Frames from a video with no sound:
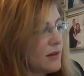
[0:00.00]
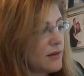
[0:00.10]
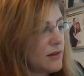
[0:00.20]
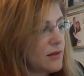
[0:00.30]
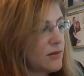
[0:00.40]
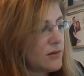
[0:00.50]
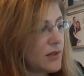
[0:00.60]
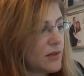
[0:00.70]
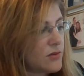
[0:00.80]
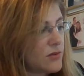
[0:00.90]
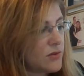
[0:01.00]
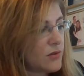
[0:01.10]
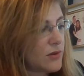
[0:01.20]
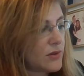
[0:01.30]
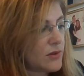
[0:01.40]
And here, let's
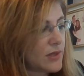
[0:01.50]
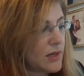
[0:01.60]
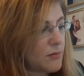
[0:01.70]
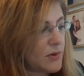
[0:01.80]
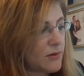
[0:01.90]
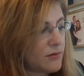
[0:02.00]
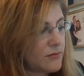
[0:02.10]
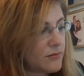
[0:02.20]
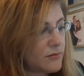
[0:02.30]
draw the sailboat.